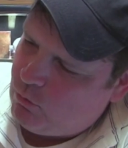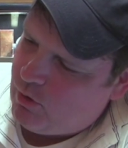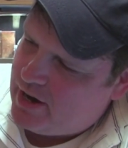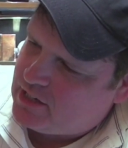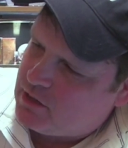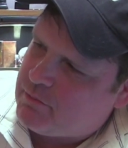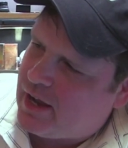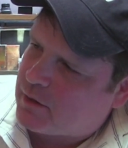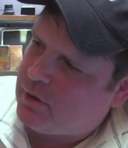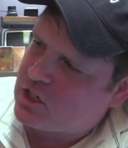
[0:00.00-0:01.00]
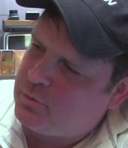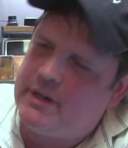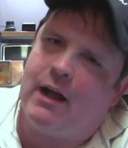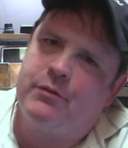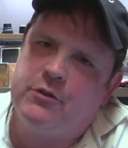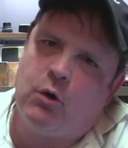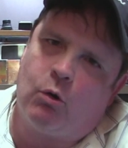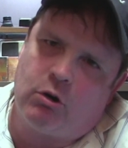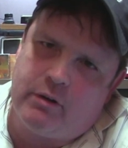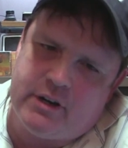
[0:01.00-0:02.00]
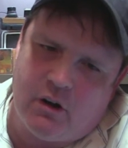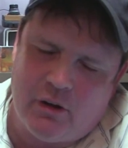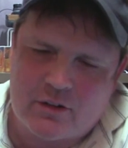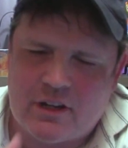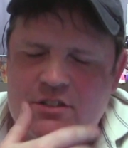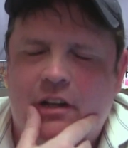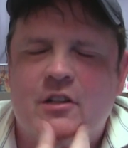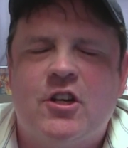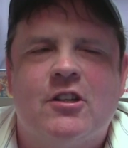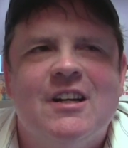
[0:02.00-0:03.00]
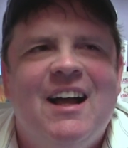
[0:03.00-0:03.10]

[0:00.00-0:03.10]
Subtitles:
way in the back, possibly out the door, outside the church.